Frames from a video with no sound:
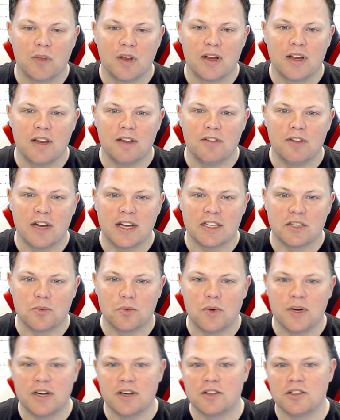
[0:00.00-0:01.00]
give you guys a
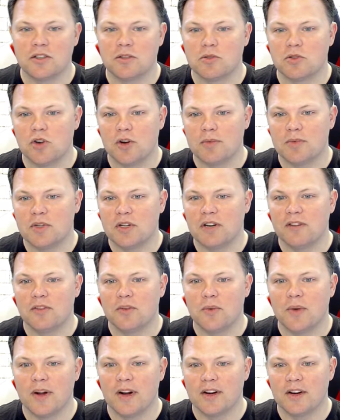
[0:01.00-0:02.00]
1-year subscription if
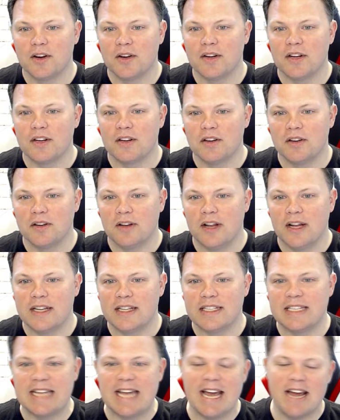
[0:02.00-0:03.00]
you want to go ahead and
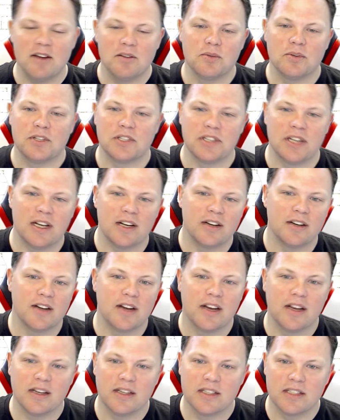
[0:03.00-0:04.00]
utilize that, which is
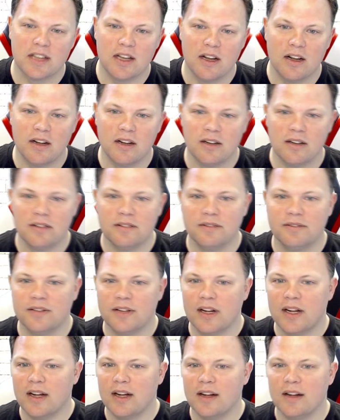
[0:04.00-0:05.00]
100 gigs of
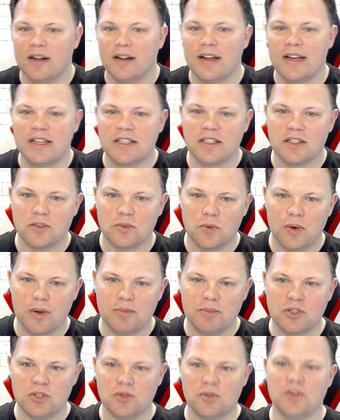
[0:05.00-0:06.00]
ASUS
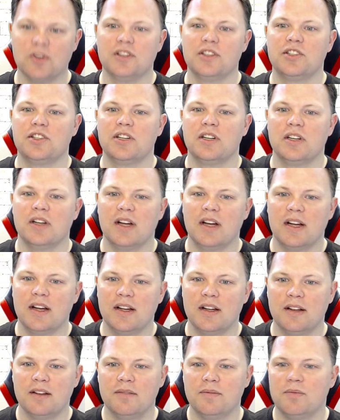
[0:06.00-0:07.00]
web storage
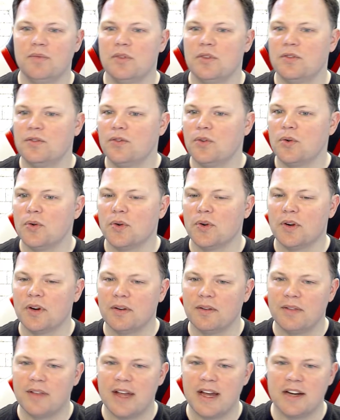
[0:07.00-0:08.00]

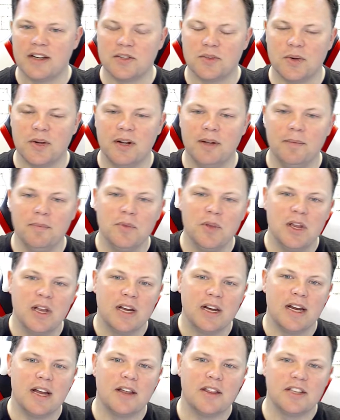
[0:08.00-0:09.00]
for that as well.
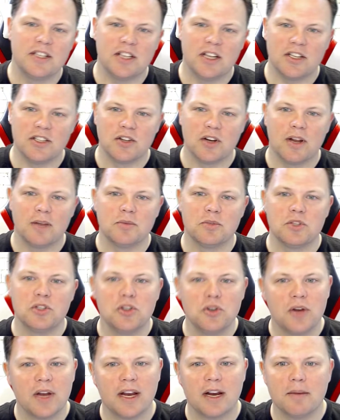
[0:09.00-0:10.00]
Now, this also comes with
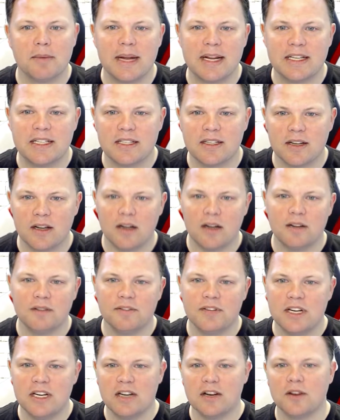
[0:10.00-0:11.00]
2 gigabytes
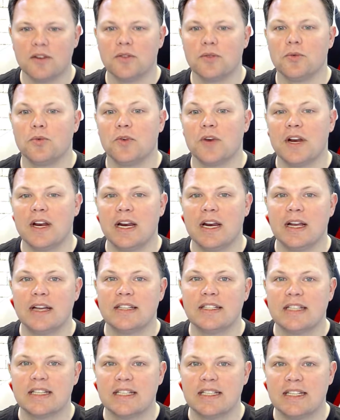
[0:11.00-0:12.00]
of DDR3
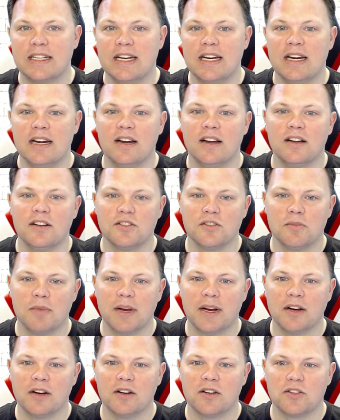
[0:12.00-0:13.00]
1600
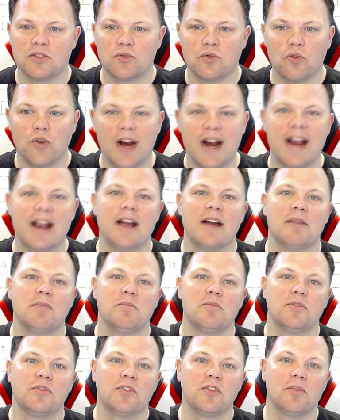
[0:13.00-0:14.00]
megahertz
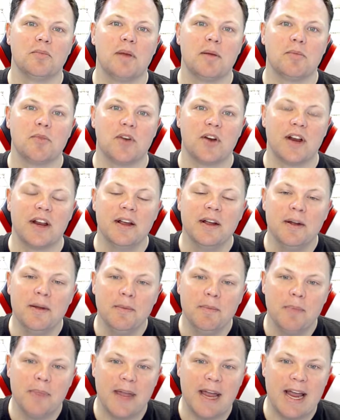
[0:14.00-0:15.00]
RAM for memory,
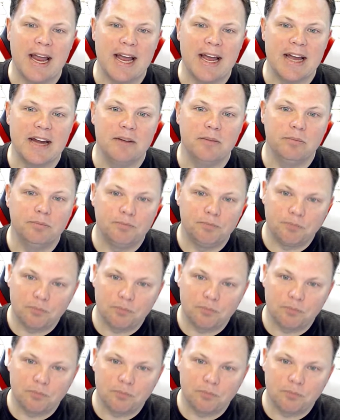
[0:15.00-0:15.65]
and